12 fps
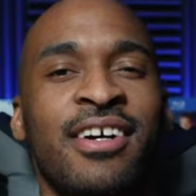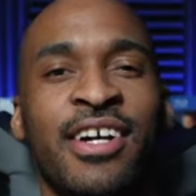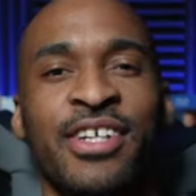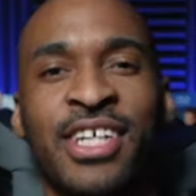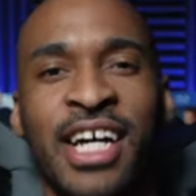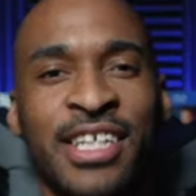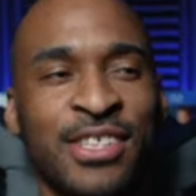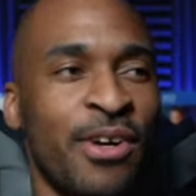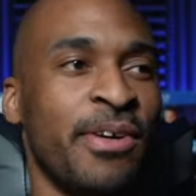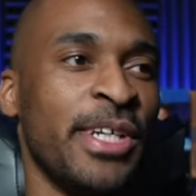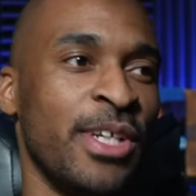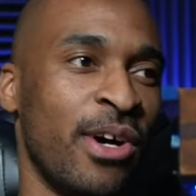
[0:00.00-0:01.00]
All right, you guys
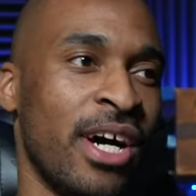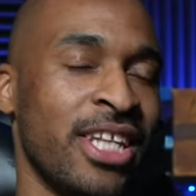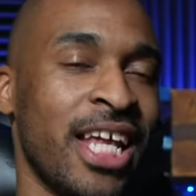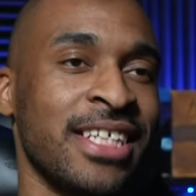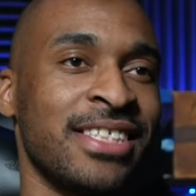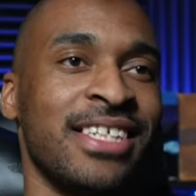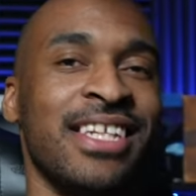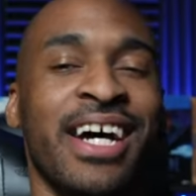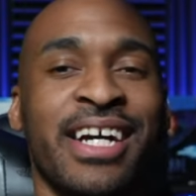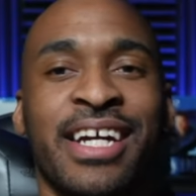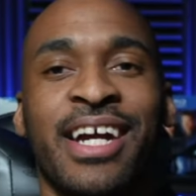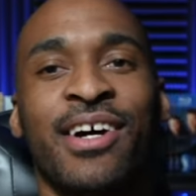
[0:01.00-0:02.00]
already know I like to
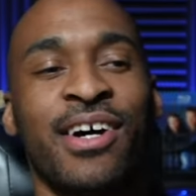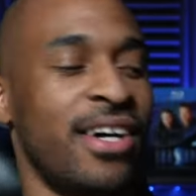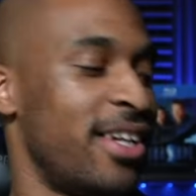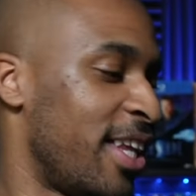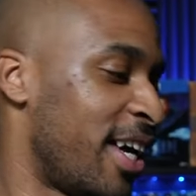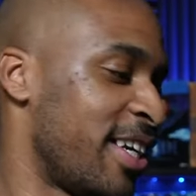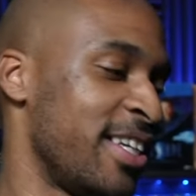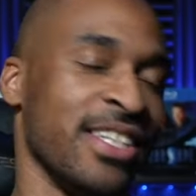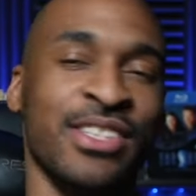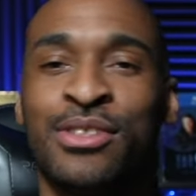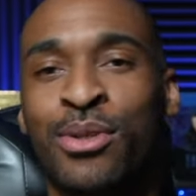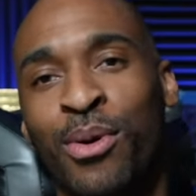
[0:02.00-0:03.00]
knock out a lot of
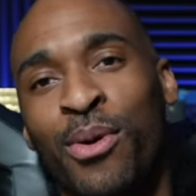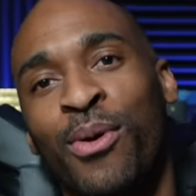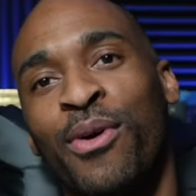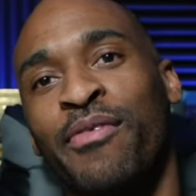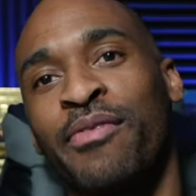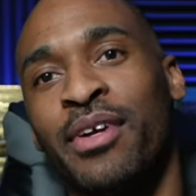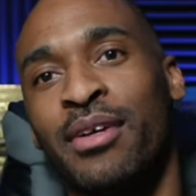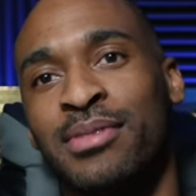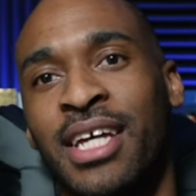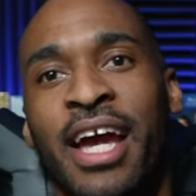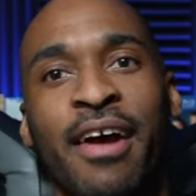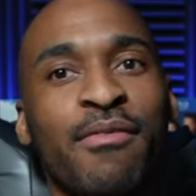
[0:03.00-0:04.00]
these short horror films.
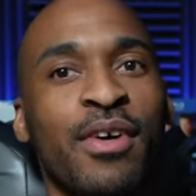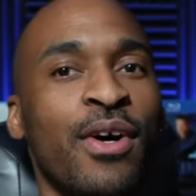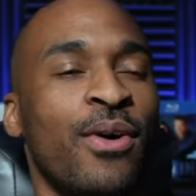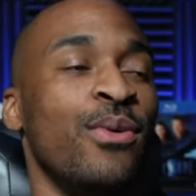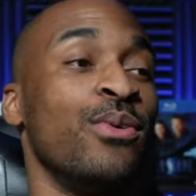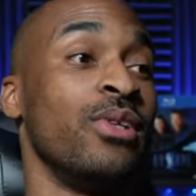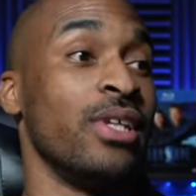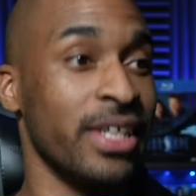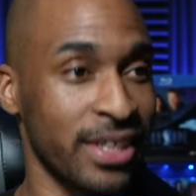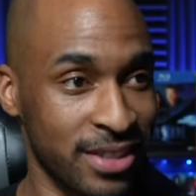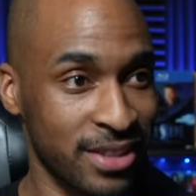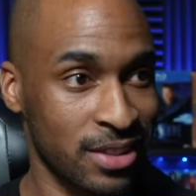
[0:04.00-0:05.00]
I have a whole
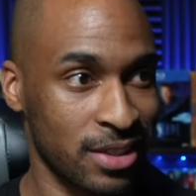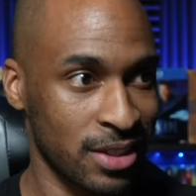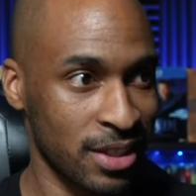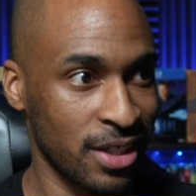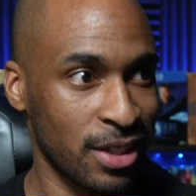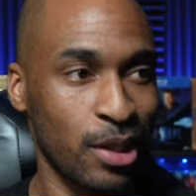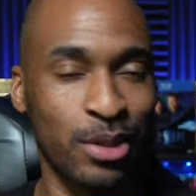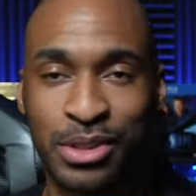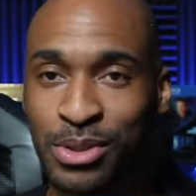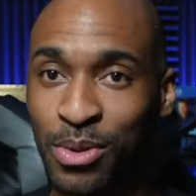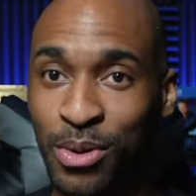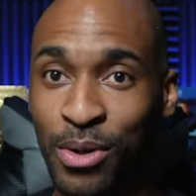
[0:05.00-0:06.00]
list of
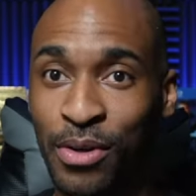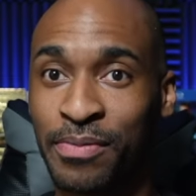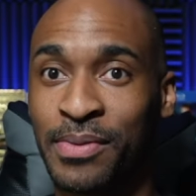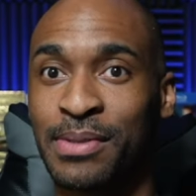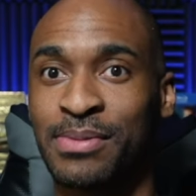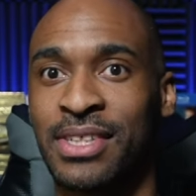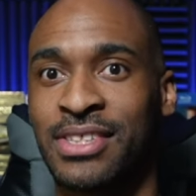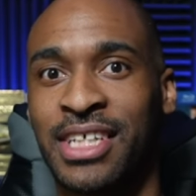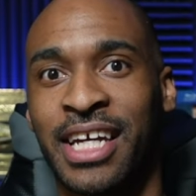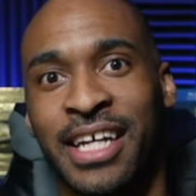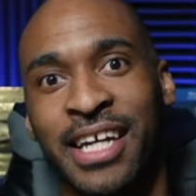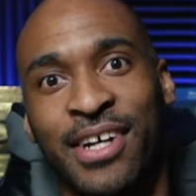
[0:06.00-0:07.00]
short horror films to
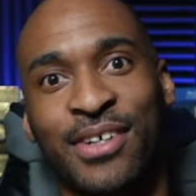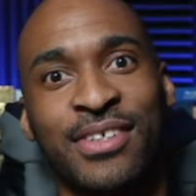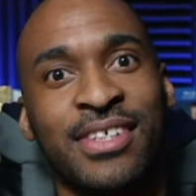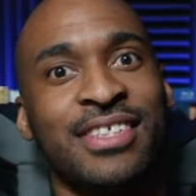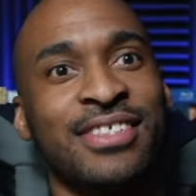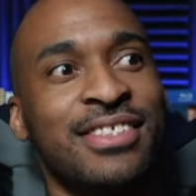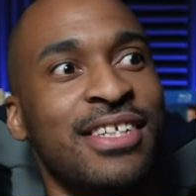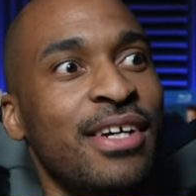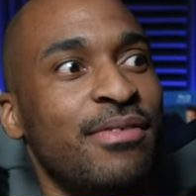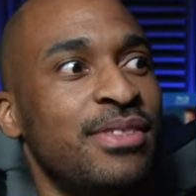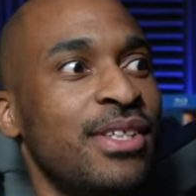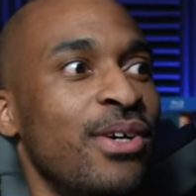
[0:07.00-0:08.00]
check out and
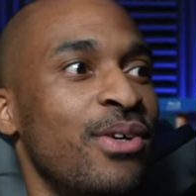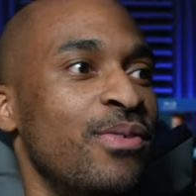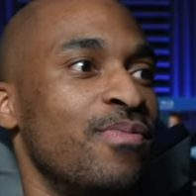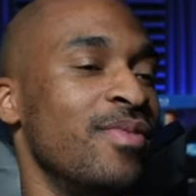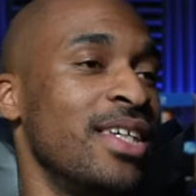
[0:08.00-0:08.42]
stuff. So